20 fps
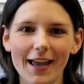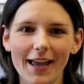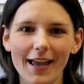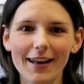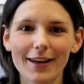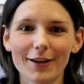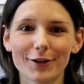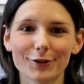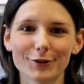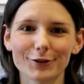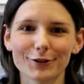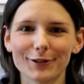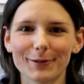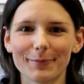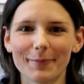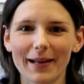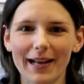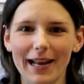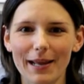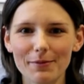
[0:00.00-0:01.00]
Hello,
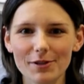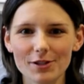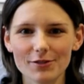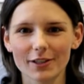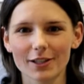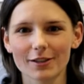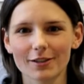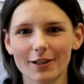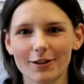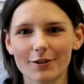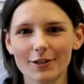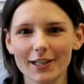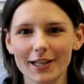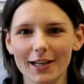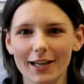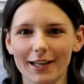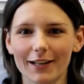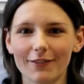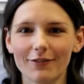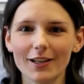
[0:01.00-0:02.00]
my name is
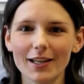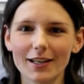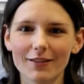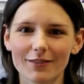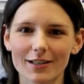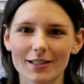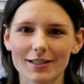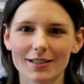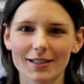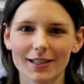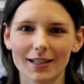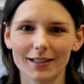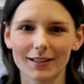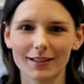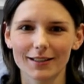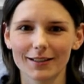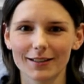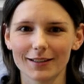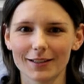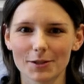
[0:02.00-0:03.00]
Victoria and we
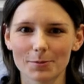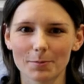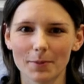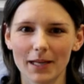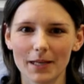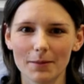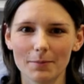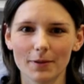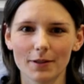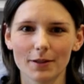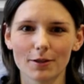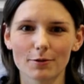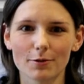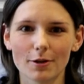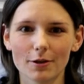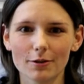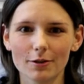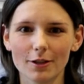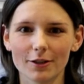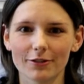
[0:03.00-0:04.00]
investigated in this paper the
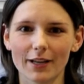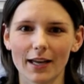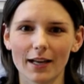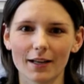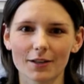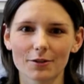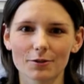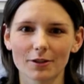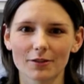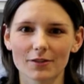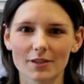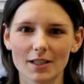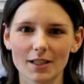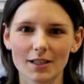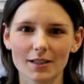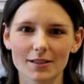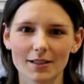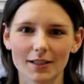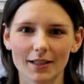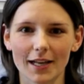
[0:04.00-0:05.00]
role of
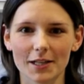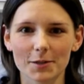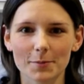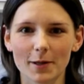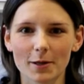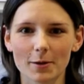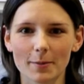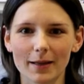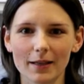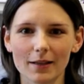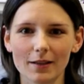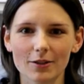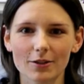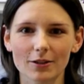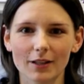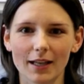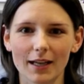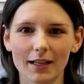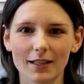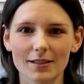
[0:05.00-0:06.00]
NR2F6 in experimental
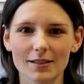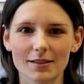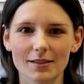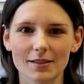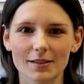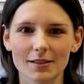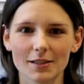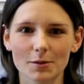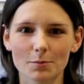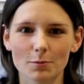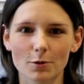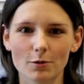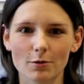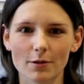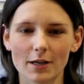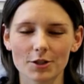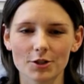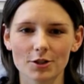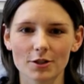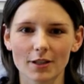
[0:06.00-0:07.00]
colitis disease
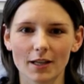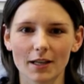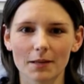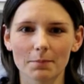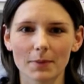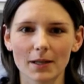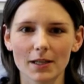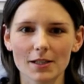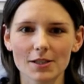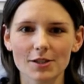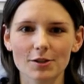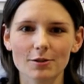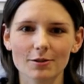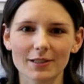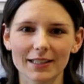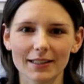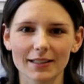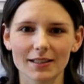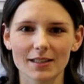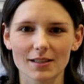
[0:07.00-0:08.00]
progression
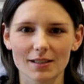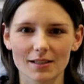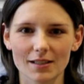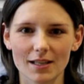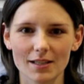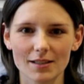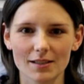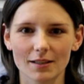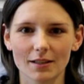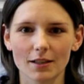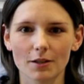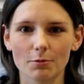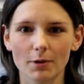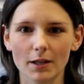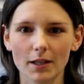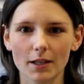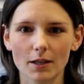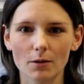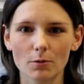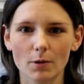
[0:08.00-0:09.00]
administering DSS in the
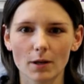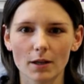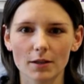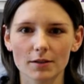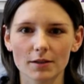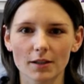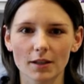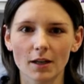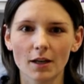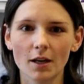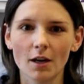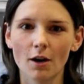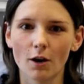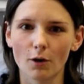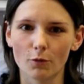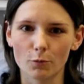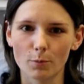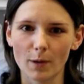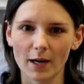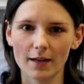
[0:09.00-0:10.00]
drinking water
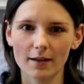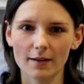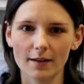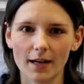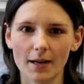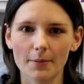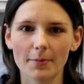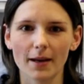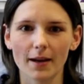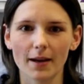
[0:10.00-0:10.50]
of wild-type